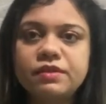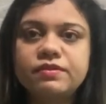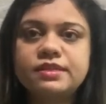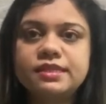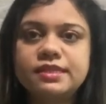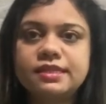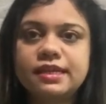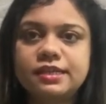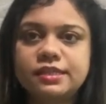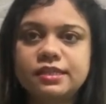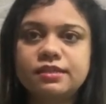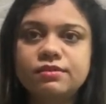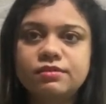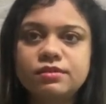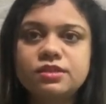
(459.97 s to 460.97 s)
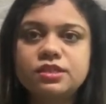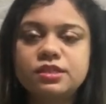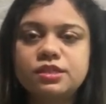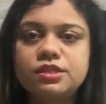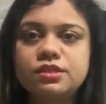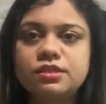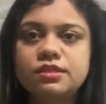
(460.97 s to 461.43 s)
discussion,
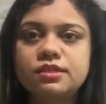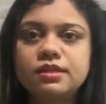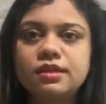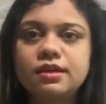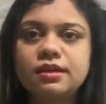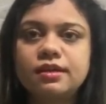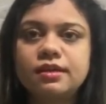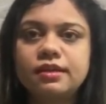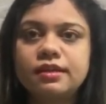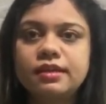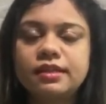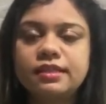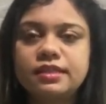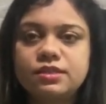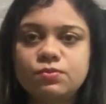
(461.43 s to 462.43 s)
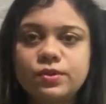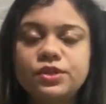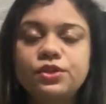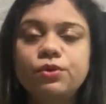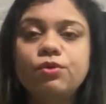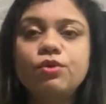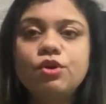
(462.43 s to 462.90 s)
just in this
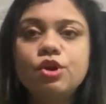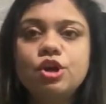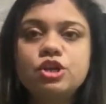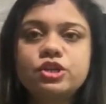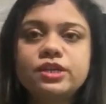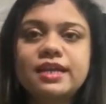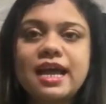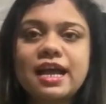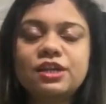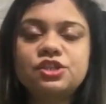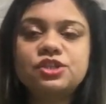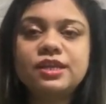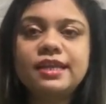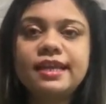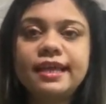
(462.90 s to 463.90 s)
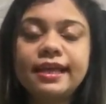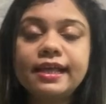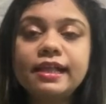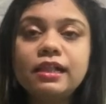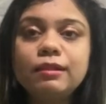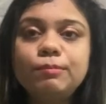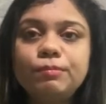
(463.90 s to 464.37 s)
video, should actually
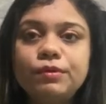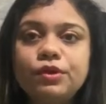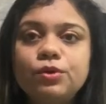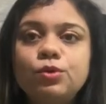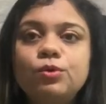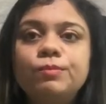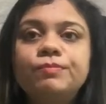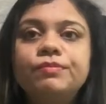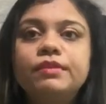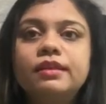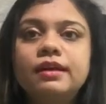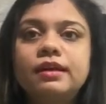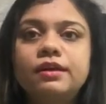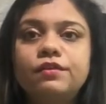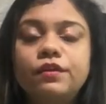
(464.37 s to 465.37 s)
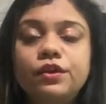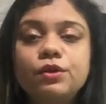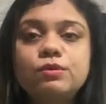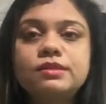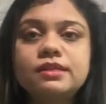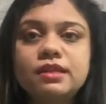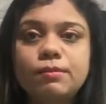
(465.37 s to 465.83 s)
help you
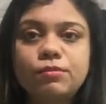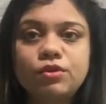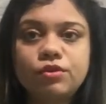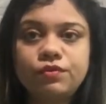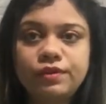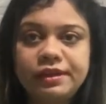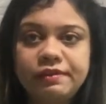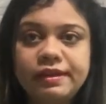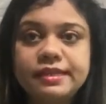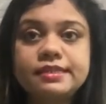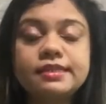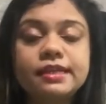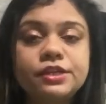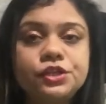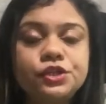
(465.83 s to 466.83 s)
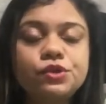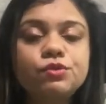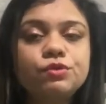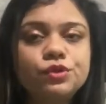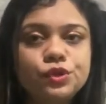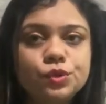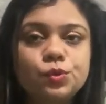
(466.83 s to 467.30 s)
reduce the number of rewrites that
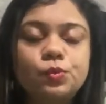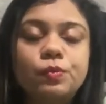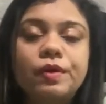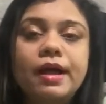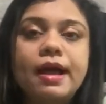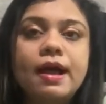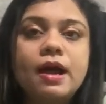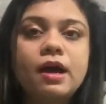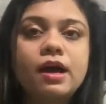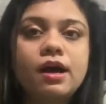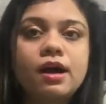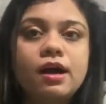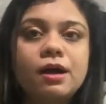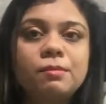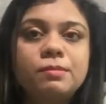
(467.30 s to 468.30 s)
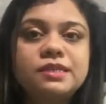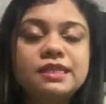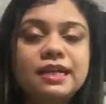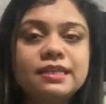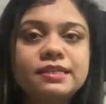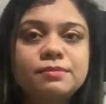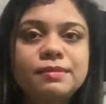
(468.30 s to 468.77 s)
you do. But
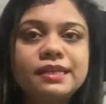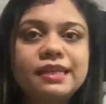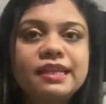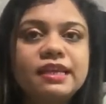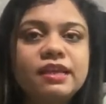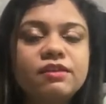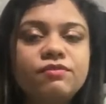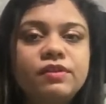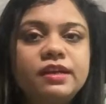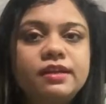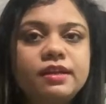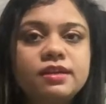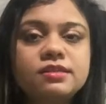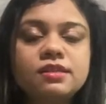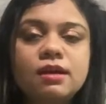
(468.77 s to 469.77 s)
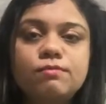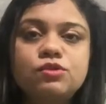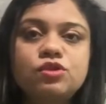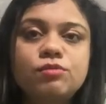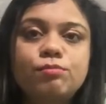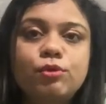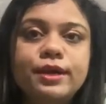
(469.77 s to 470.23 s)
ultimately, if it does come
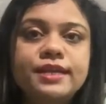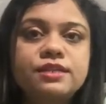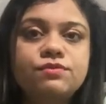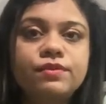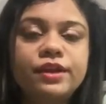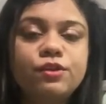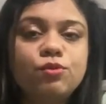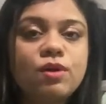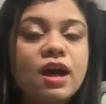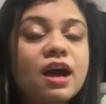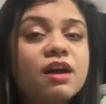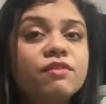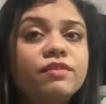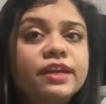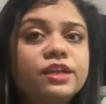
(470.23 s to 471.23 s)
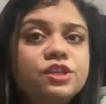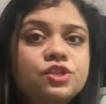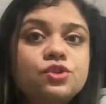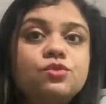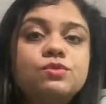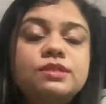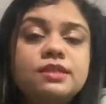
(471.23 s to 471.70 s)
to a point where you're having
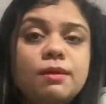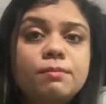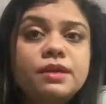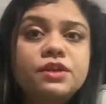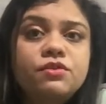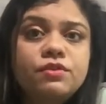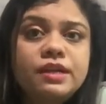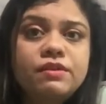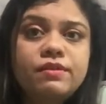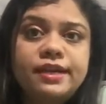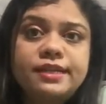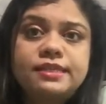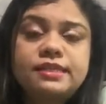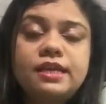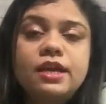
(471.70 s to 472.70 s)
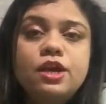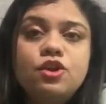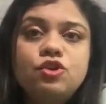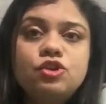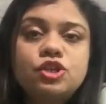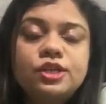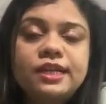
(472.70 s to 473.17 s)
to submit rewrites,
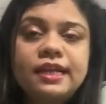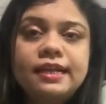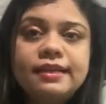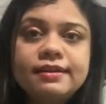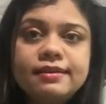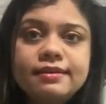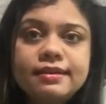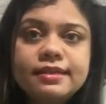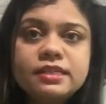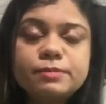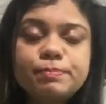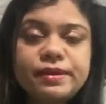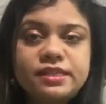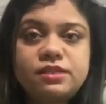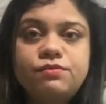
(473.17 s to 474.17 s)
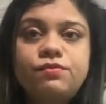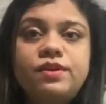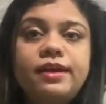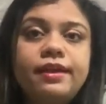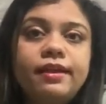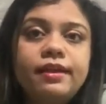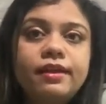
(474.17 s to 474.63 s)
you should clearly
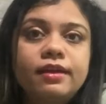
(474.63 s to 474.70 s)
specify